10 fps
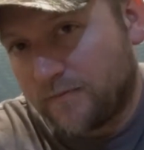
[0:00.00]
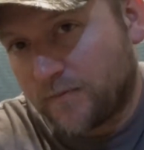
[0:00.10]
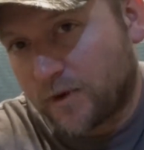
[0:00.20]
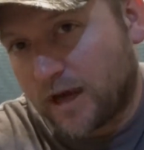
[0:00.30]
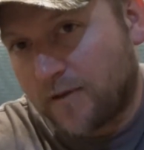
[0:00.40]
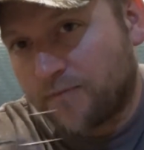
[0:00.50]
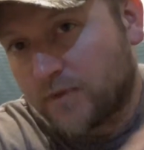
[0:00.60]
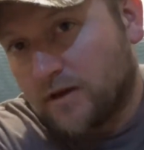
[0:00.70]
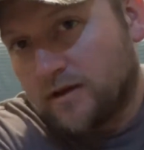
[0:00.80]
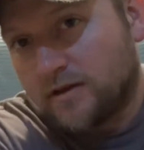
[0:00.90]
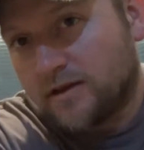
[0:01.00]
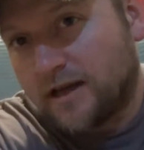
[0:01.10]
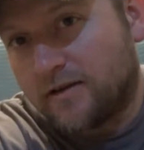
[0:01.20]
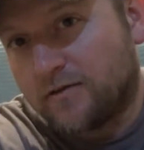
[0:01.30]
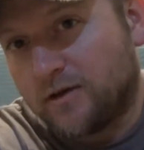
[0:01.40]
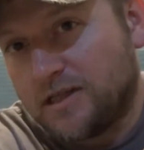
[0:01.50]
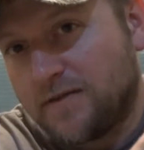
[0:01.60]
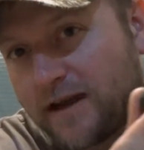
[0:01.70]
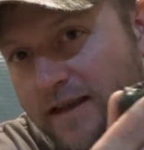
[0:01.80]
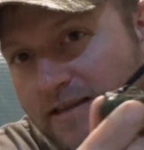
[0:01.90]
Okay, again, let's see
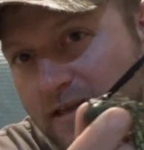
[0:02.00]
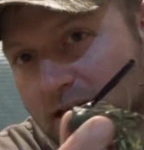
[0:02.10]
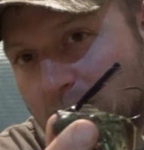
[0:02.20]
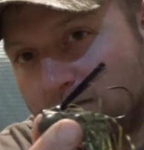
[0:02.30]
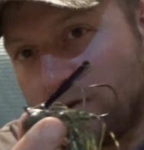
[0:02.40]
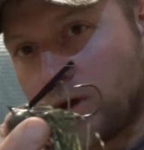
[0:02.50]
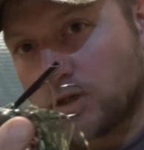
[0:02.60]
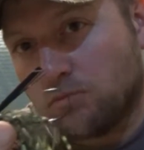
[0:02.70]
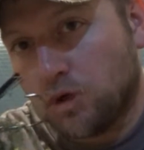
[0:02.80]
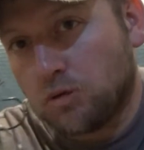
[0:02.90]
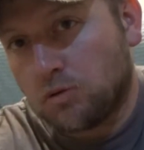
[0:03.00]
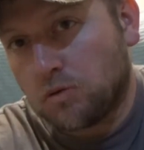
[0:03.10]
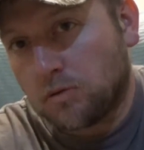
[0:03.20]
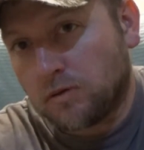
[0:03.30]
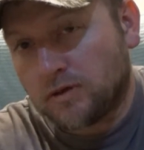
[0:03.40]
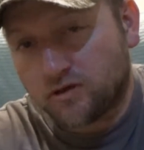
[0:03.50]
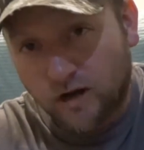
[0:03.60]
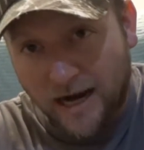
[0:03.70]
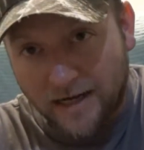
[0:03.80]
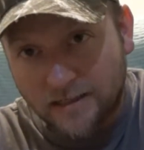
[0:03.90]
if I can get this thing coming to focus.
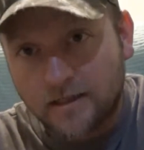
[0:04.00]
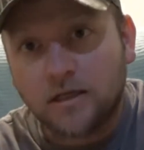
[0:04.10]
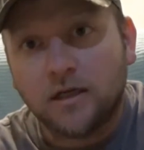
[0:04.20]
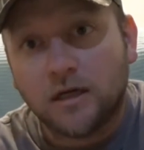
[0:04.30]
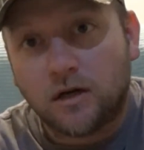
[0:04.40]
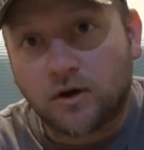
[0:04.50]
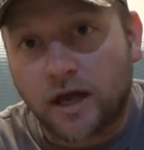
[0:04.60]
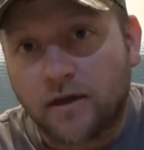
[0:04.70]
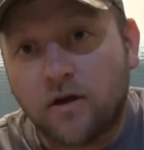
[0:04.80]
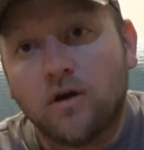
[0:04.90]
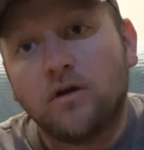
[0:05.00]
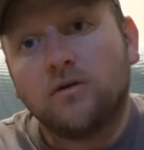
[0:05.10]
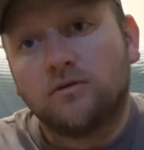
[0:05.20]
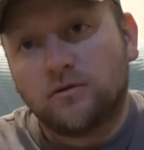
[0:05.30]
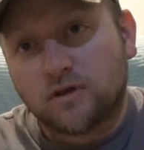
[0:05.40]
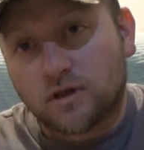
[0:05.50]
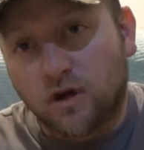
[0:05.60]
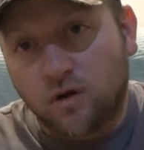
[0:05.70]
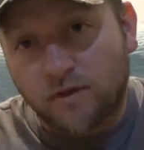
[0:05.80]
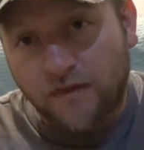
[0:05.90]
Dragged. Okay,
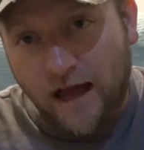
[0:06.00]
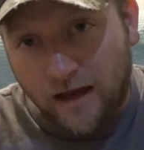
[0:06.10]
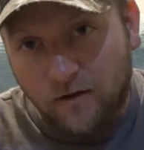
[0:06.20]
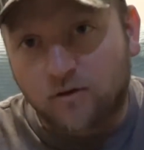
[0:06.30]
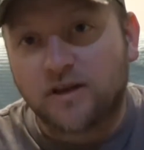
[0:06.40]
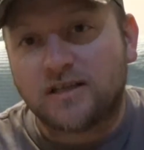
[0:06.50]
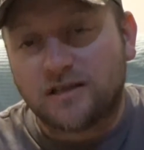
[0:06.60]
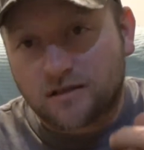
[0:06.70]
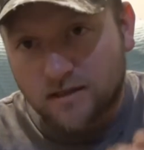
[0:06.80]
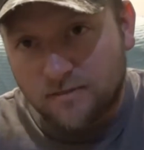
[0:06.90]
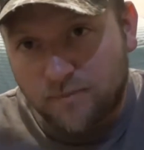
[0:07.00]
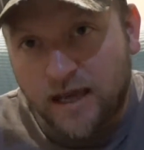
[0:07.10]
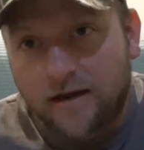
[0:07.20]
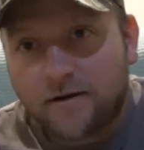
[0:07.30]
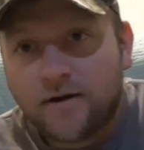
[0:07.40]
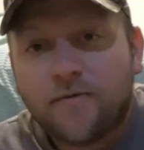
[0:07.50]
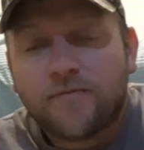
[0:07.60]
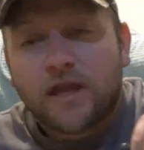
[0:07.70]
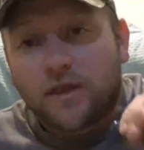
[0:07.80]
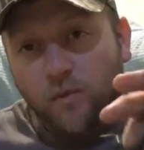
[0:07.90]
slow and methodical. This is the bait.
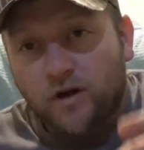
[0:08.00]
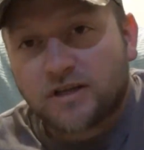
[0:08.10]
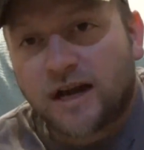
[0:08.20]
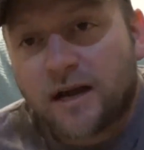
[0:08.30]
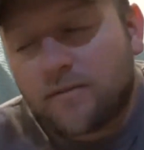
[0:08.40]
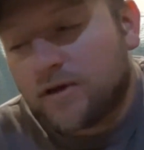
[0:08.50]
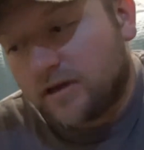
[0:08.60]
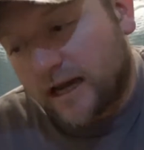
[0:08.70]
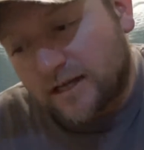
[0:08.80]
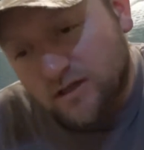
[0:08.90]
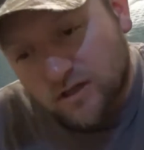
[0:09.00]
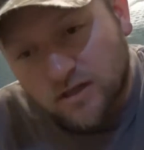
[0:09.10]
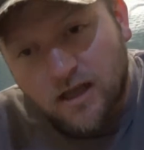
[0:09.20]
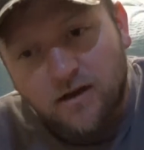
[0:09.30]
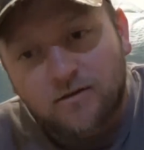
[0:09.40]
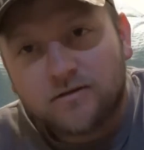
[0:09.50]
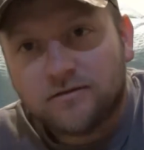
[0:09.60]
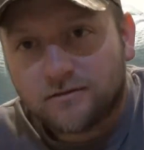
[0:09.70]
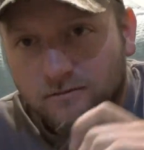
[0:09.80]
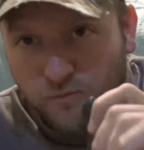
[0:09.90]
In the wintertime, nice and slow
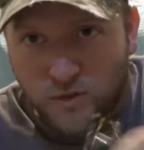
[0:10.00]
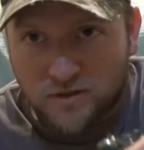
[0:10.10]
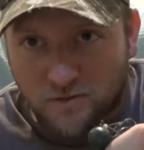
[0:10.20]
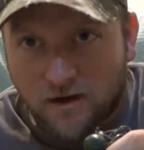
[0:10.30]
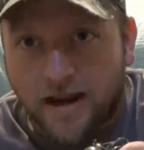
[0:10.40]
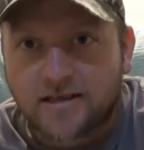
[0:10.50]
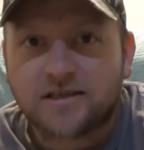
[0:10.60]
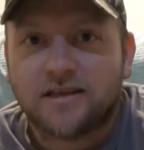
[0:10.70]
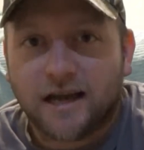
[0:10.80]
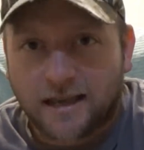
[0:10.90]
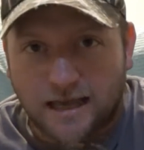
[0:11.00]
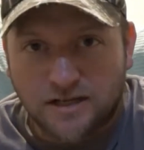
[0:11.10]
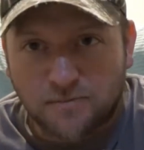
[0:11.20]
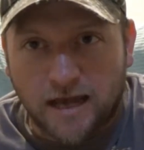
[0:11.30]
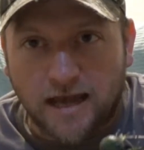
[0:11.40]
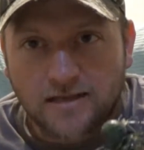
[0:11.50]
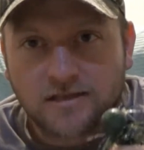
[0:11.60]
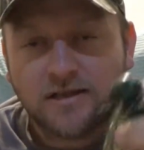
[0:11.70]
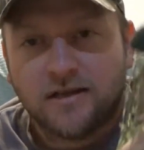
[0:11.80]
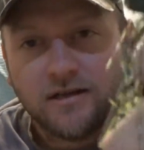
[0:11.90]
wins the race at catching bass.
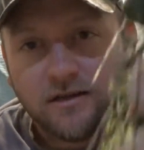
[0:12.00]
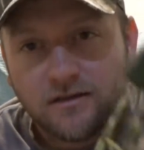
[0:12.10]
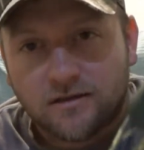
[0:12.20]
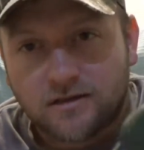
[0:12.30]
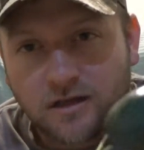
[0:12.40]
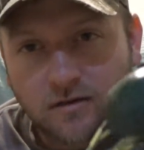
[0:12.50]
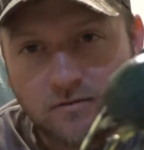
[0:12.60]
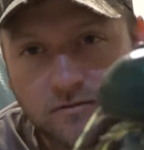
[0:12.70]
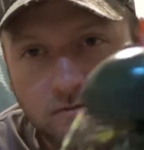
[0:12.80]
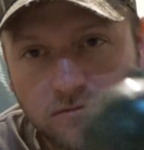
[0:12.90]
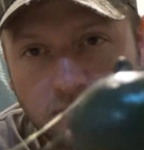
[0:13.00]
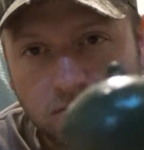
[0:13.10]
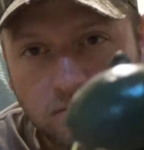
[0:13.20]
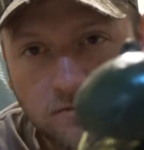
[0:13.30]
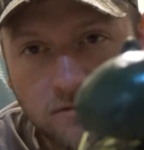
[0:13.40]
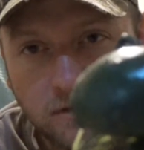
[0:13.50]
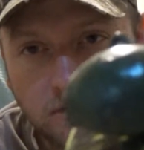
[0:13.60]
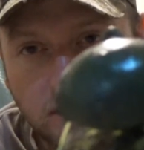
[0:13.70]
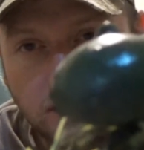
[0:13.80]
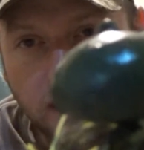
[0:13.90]
So use
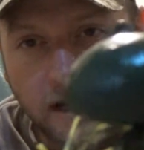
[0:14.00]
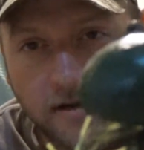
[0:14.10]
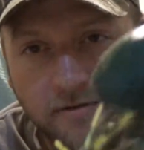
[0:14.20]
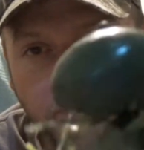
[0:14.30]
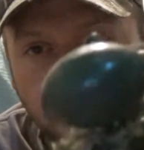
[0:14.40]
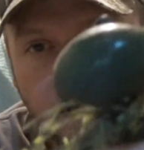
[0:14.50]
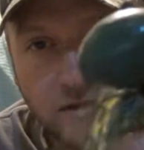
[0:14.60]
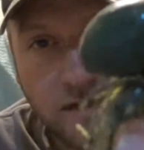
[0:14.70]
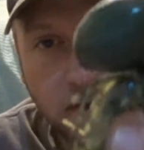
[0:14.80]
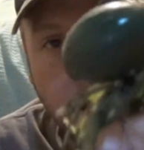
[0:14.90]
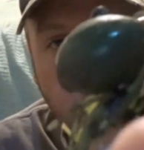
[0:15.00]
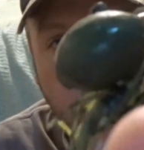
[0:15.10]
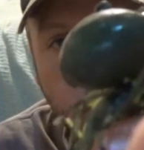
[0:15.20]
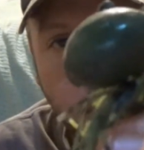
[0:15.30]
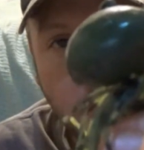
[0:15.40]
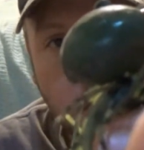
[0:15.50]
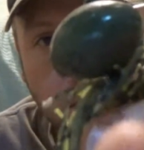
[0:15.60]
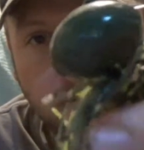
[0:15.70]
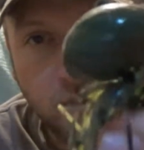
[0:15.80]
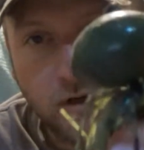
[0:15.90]
this jank. See if I can get it to focus.
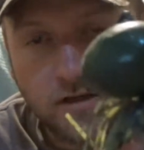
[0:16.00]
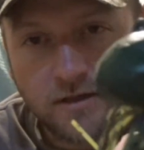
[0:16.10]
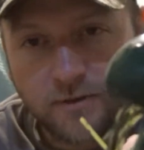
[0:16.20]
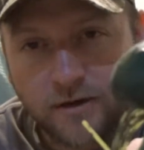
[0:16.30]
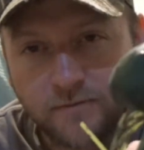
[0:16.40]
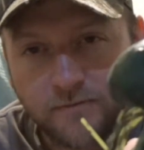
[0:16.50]
Focus, there we go.